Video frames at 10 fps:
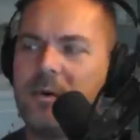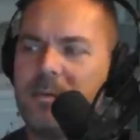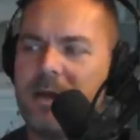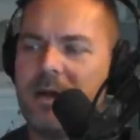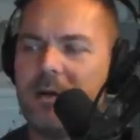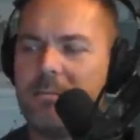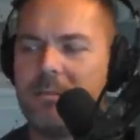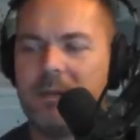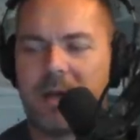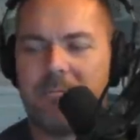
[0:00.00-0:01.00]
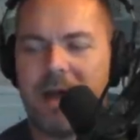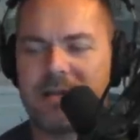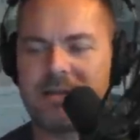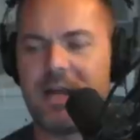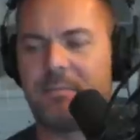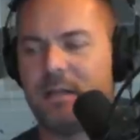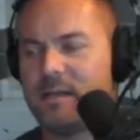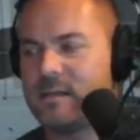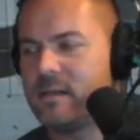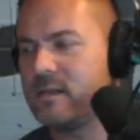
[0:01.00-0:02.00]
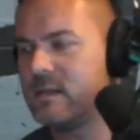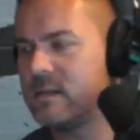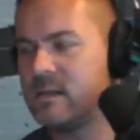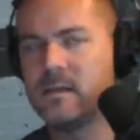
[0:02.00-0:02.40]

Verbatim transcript: yeah. We made our, like, Menace-type yeah. list. This was mm-hmm.